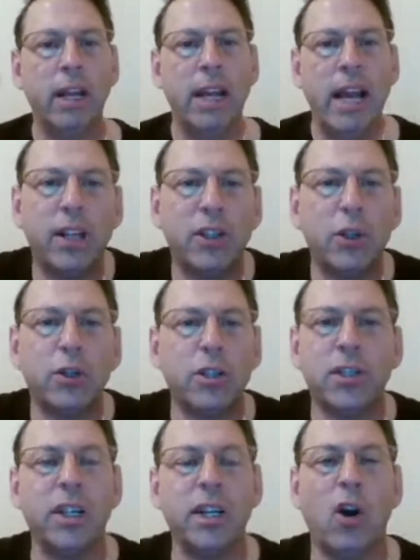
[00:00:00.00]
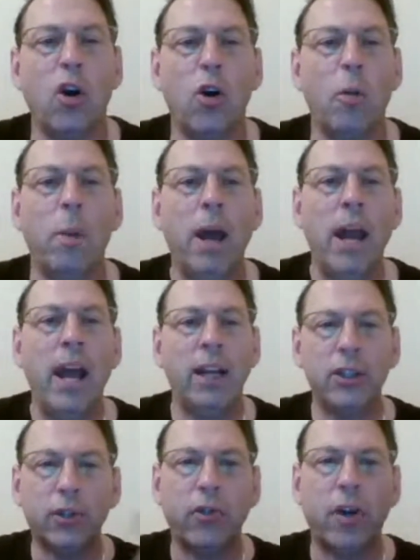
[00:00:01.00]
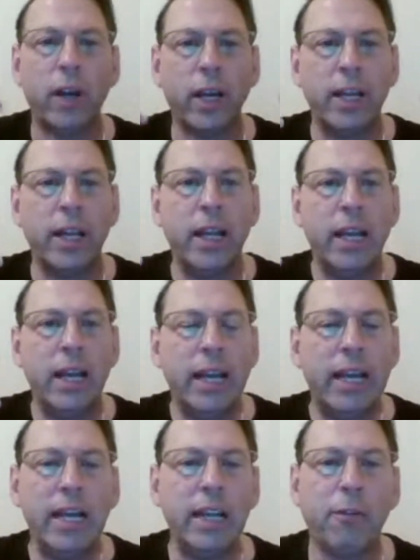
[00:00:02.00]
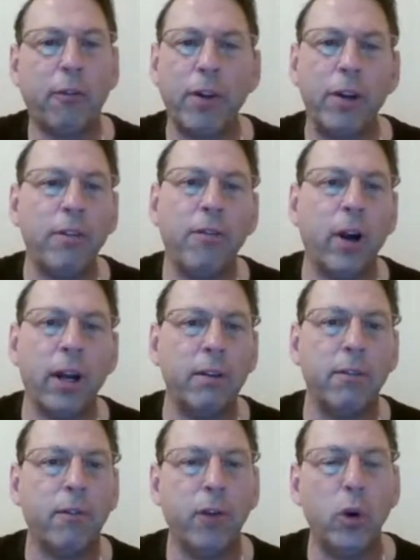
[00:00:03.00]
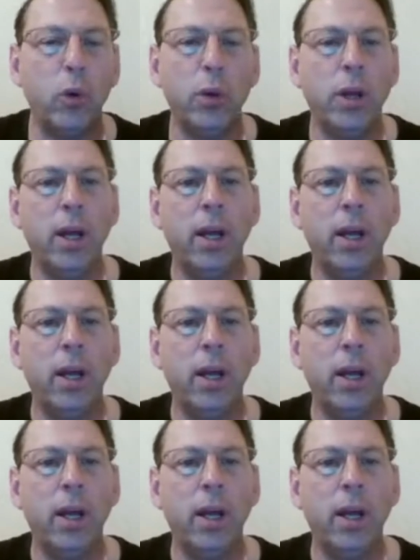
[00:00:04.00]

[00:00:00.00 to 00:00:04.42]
gets used to sitting home and just fucking eating free fucking food